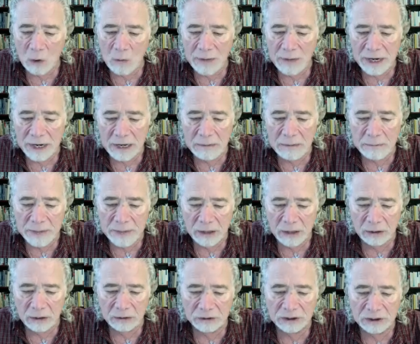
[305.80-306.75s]
many
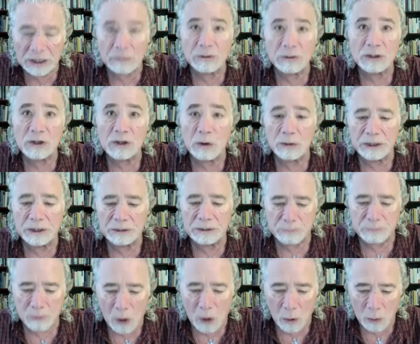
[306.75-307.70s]
bills, he was always
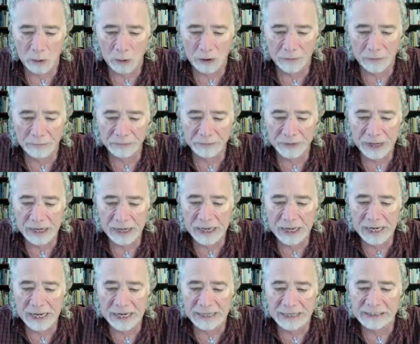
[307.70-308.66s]
broke.
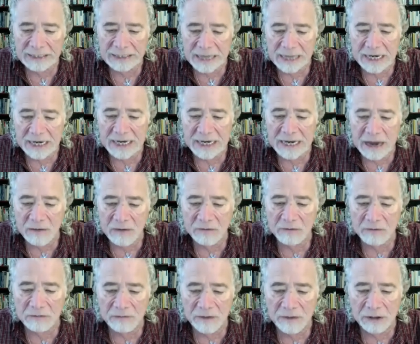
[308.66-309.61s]
He said he never
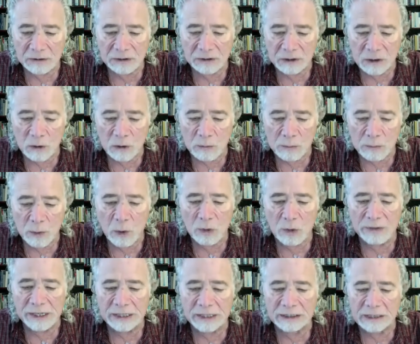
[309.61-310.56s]
felt so
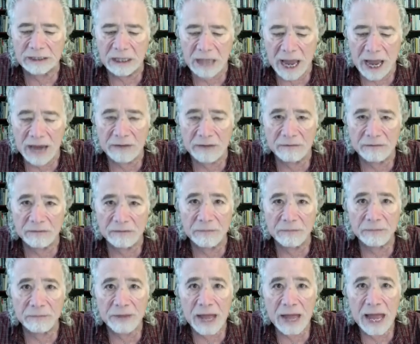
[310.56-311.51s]
poor in his life.
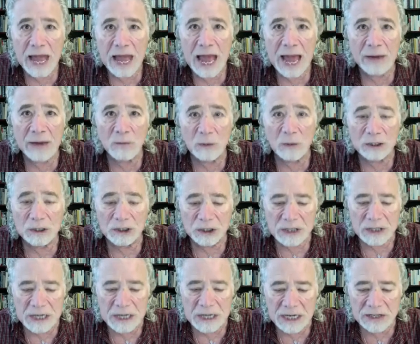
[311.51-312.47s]
And what you
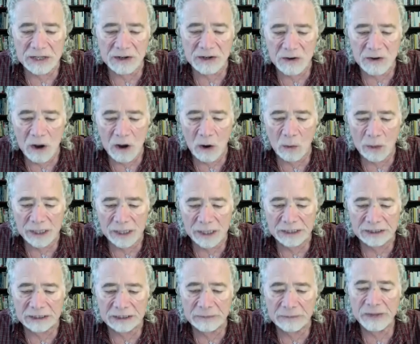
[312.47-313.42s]
need to know
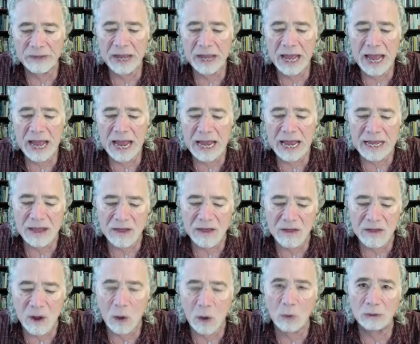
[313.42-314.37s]
is, in
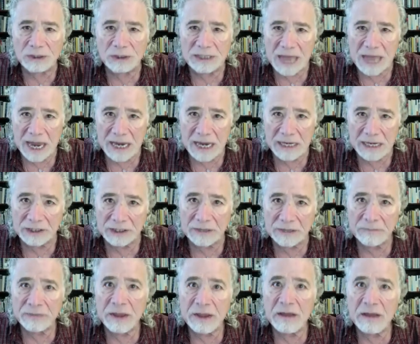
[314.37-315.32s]
those days,
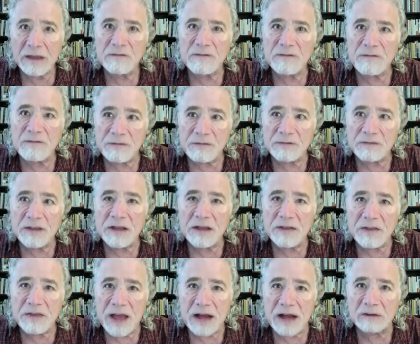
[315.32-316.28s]

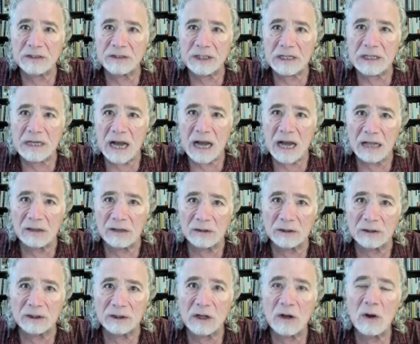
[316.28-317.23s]

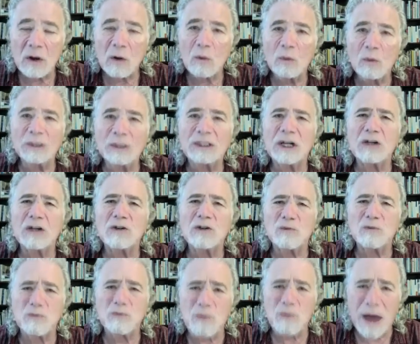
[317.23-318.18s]
$50,000 was a
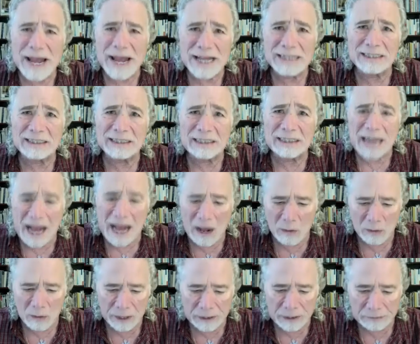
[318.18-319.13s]
great
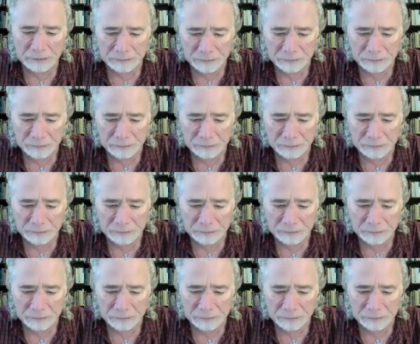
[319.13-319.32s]
salary.